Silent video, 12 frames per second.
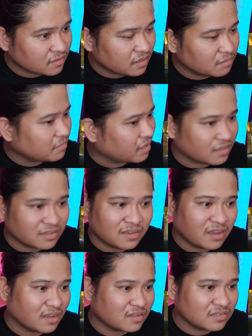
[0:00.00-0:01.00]
Oh my
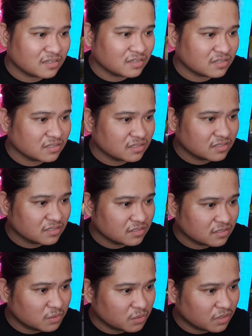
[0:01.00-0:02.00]
god.
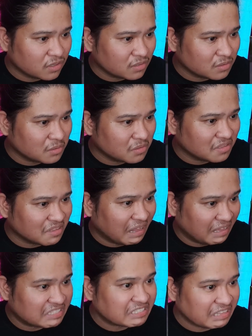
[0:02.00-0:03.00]
Oh god,
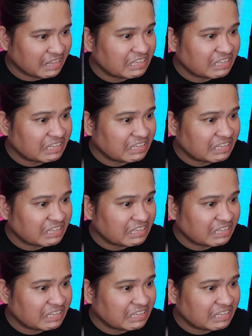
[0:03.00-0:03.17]
legs.